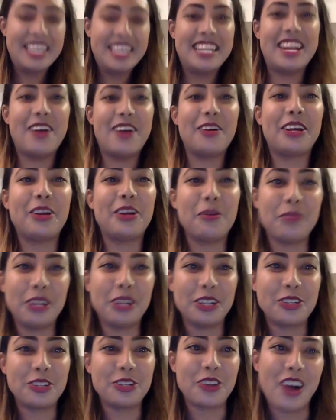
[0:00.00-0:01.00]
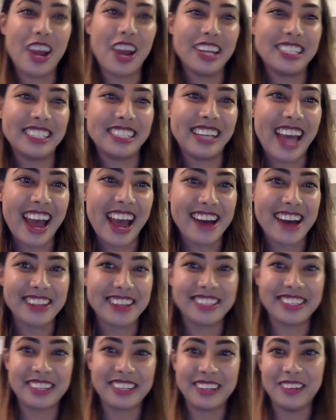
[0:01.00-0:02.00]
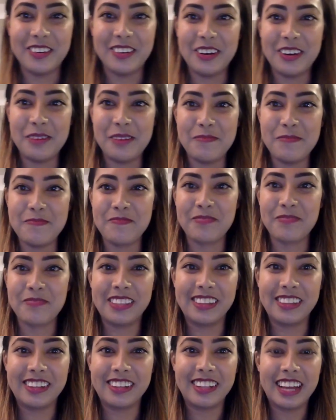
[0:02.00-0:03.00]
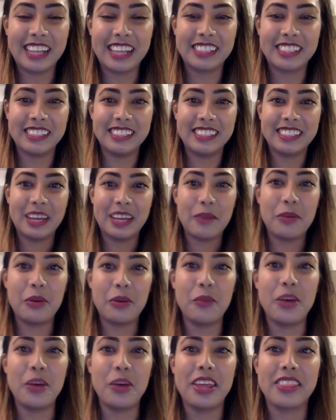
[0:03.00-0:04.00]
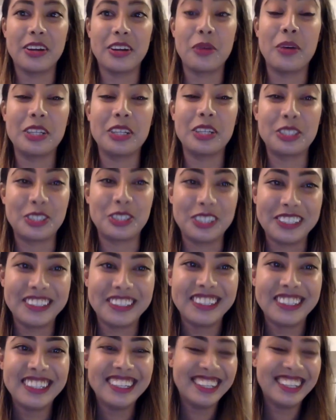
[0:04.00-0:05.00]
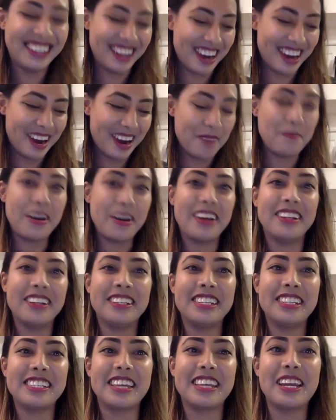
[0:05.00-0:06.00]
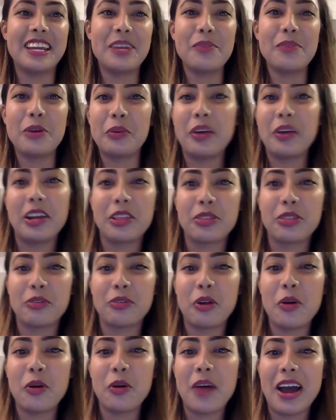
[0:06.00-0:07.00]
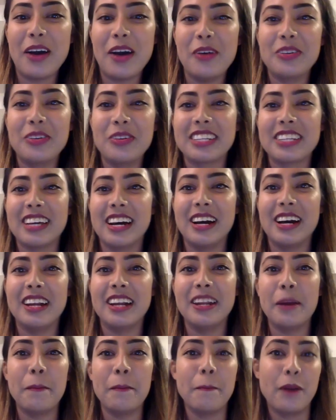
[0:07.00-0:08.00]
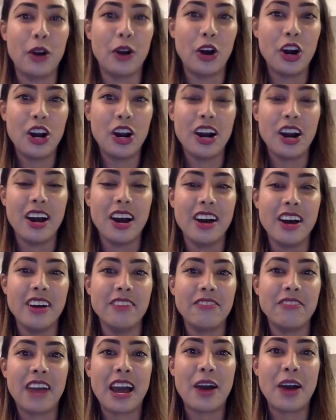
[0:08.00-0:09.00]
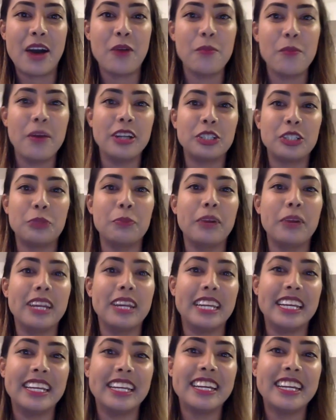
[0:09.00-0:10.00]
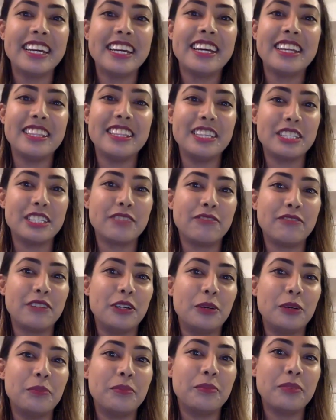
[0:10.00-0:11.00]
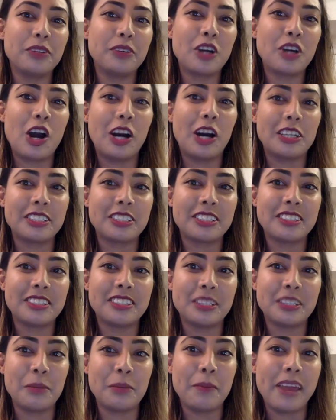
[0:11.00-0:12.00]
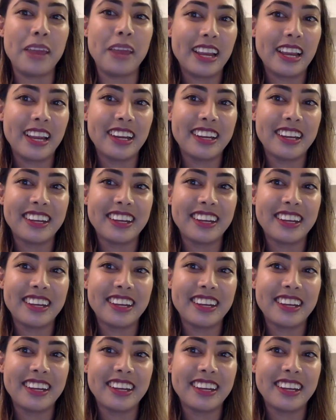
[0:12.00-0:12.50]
now here I'm going to try to ask um, the classes that we're with a question. Um, does anyone want to throw out a number of how much money this film cost to make?